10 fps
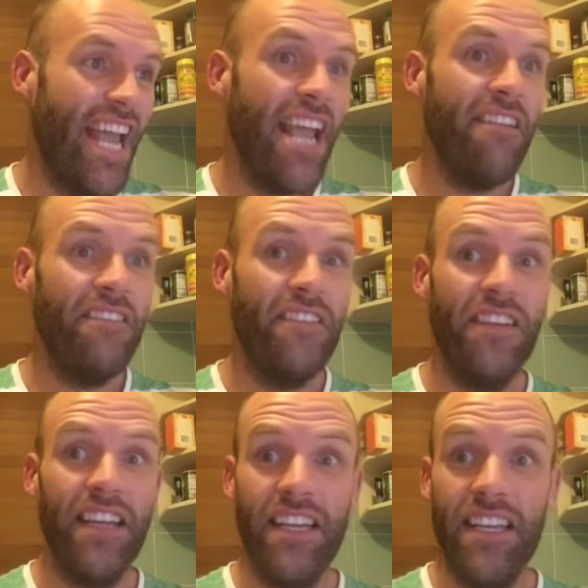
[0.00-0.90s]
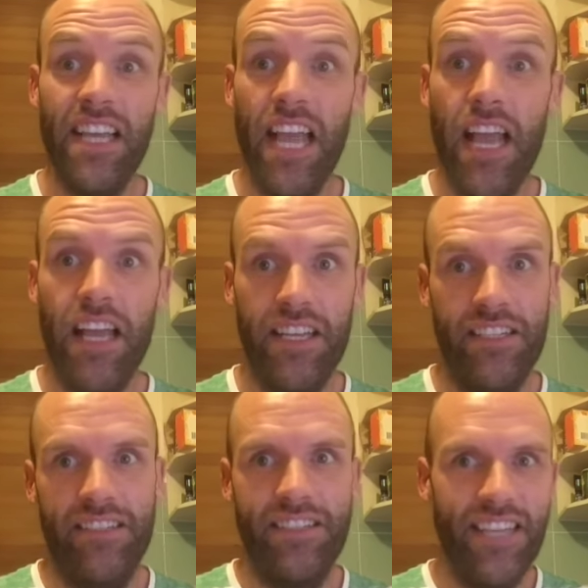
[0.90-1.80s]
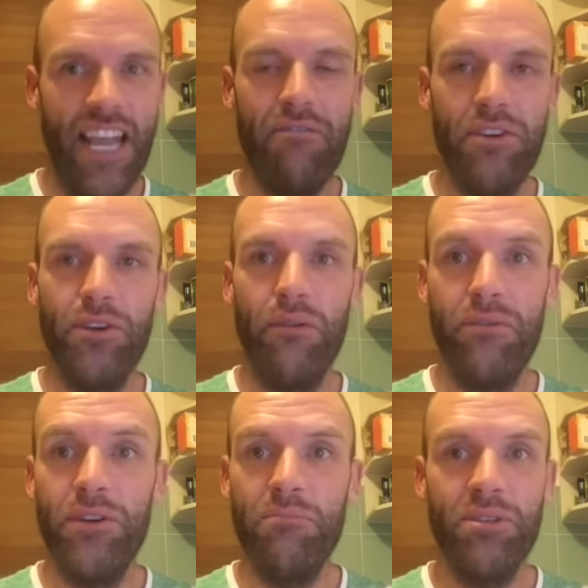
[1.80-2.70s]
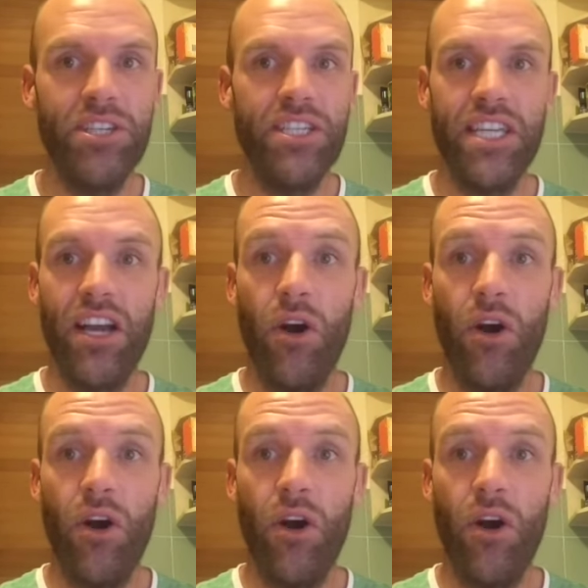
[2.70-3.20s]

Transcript: if, if you're a food producer